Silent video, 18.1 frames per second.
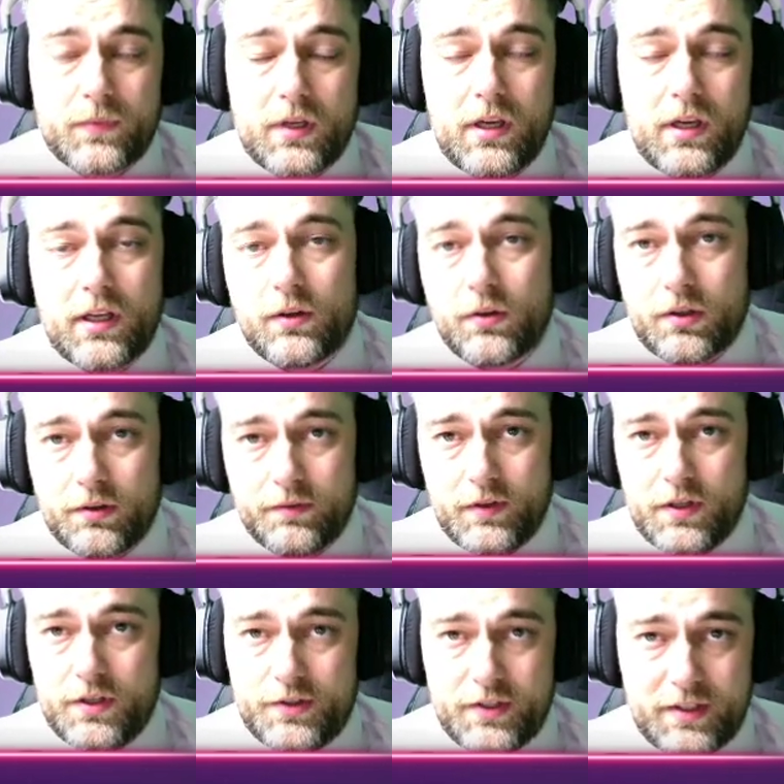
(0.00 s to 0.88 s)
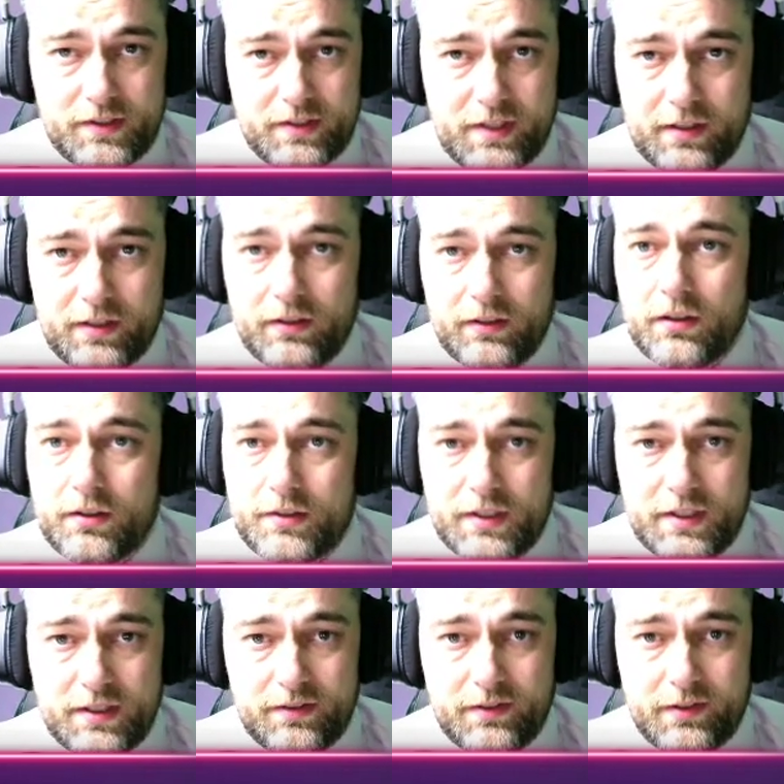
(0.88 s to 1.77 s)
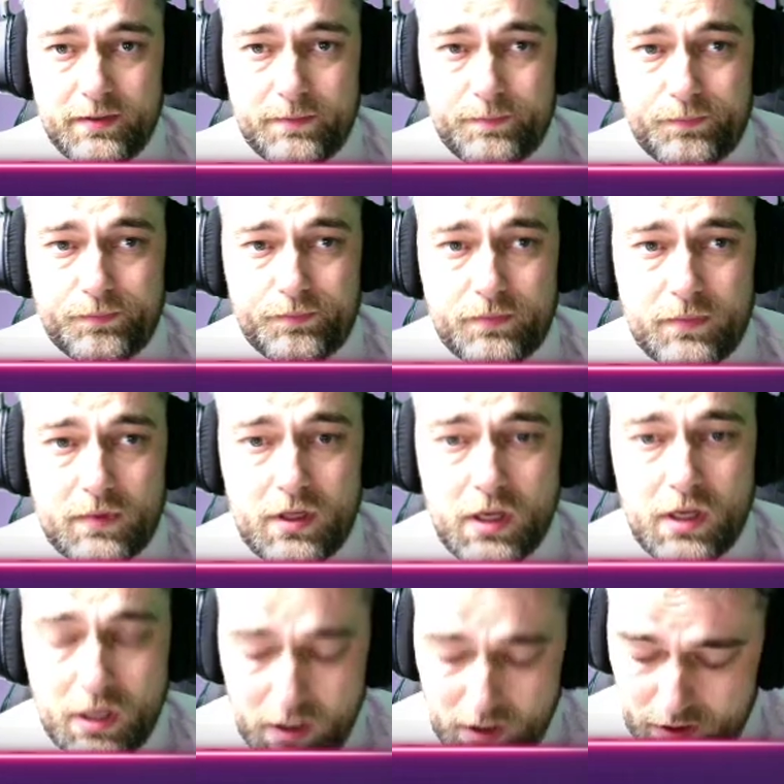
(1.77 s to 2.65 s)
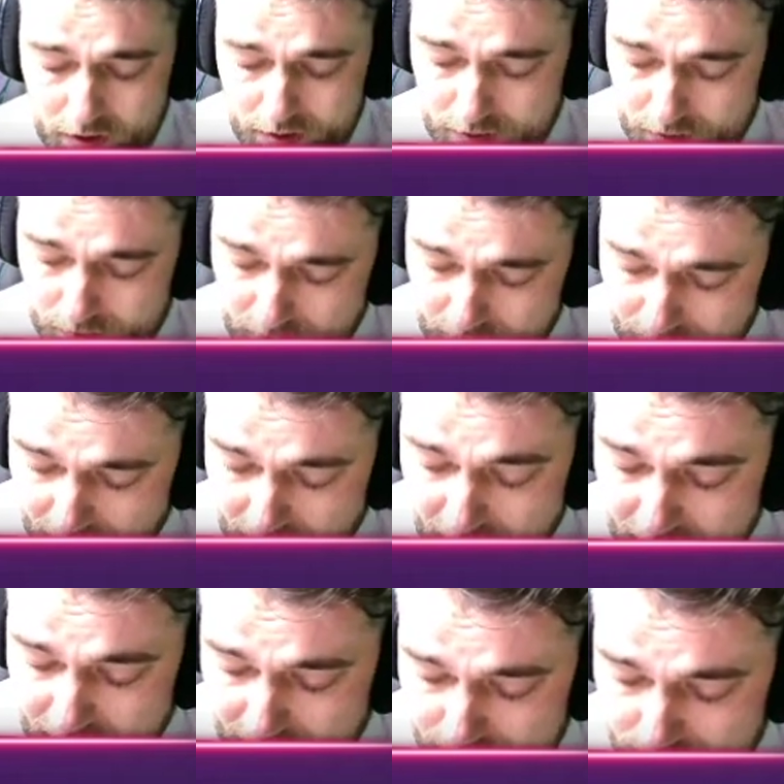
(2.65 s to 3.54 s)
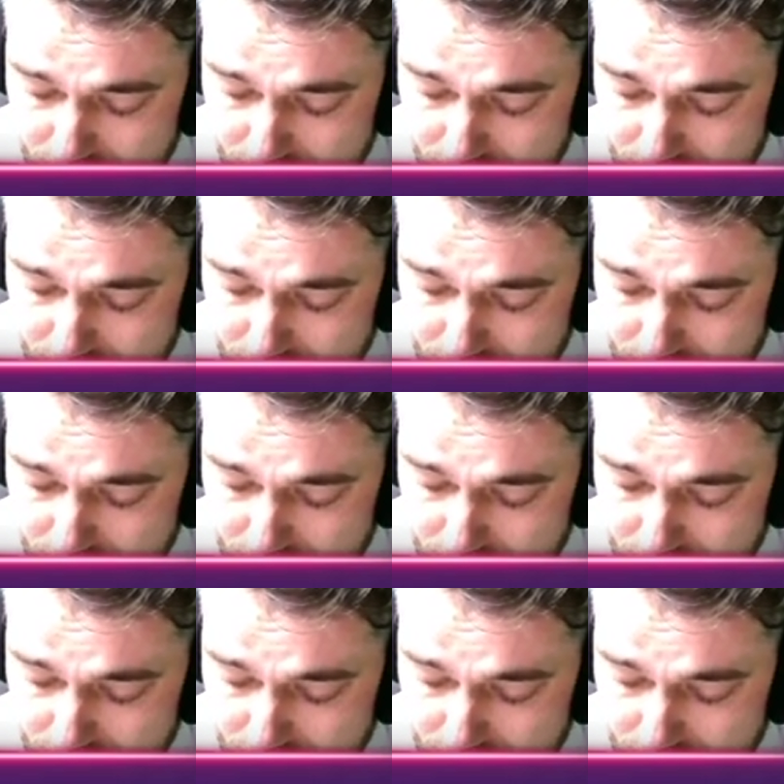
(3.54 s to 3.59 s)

It'll convert things down a lot easier. So if I have